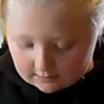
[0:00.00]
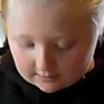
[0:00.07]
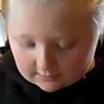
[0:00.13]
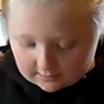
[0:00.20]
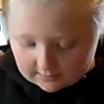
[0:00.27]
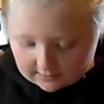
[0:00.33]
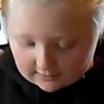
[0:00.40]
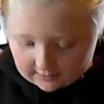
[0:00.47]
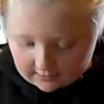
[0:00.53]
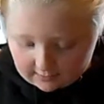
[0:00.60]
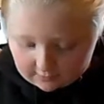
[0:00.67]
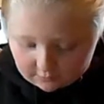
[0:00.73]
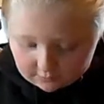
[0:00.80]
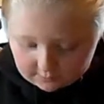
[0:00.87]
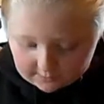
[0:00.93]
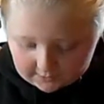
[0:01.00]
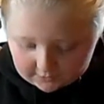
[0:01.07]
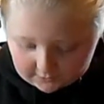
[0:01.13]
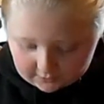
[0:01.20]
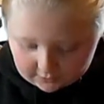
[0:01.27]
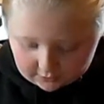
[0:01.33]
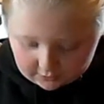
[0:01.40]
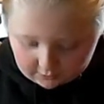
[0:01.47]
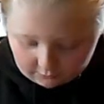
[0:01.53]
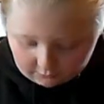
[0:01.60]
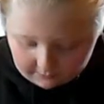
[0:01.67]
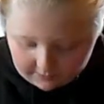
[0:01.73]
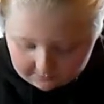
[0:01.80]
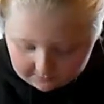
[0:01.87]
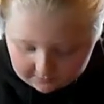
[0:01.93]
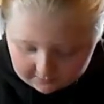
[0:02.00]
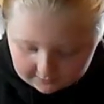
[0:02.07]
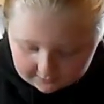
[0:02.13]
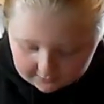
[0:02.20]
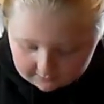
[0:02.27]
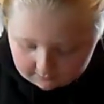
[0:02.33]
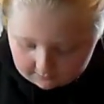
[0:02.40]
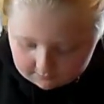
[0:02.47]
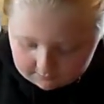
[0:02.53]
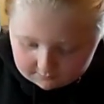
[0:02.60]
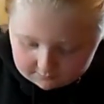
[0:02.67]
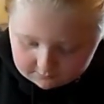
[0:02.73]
So then now you're basically just gonna wrap this up